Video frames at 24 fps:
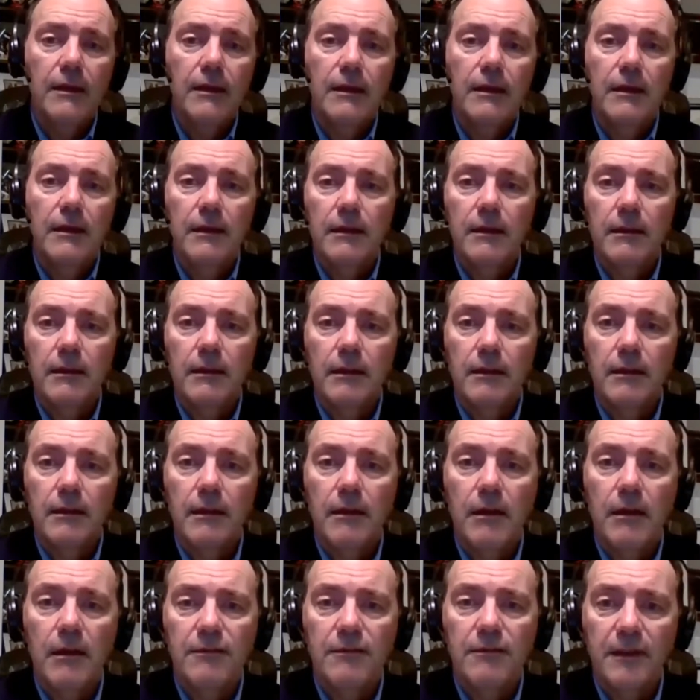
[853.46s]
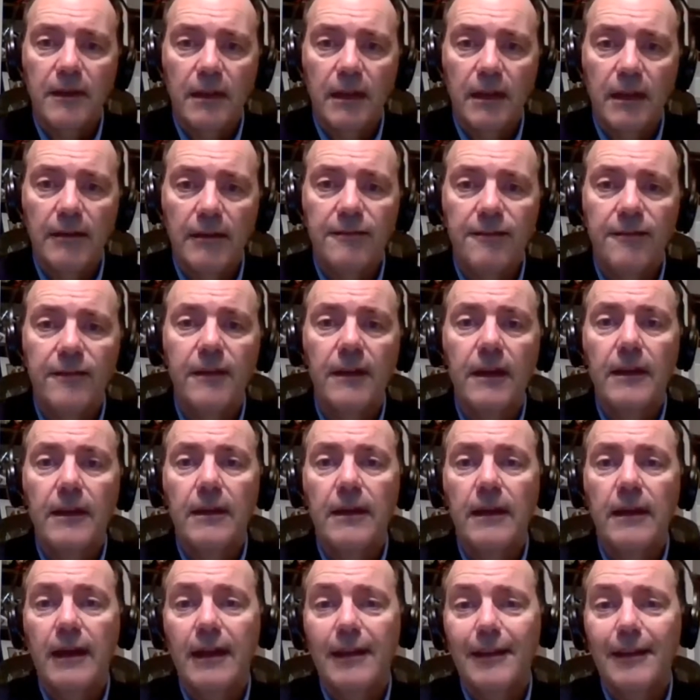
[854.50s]
uh, off a cliff,
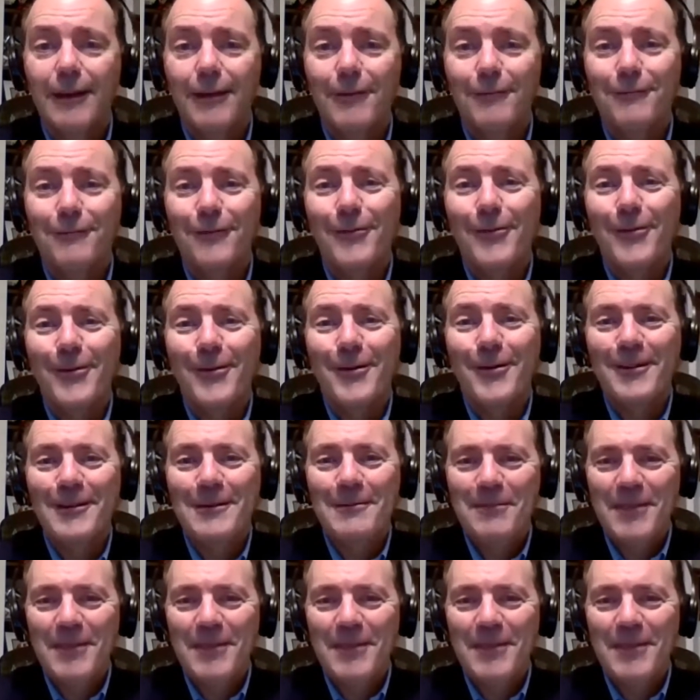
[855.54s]
and therefore